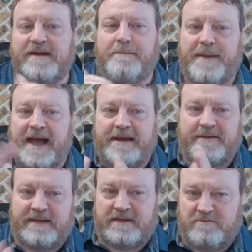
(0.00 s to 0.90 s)
come back
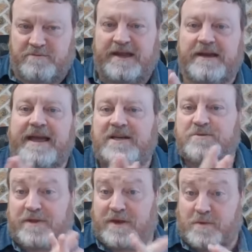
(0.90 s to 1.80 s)
and then re-engage
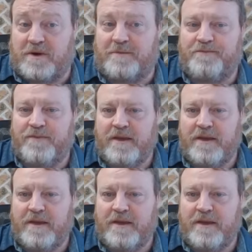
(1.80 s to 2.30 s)
where they were.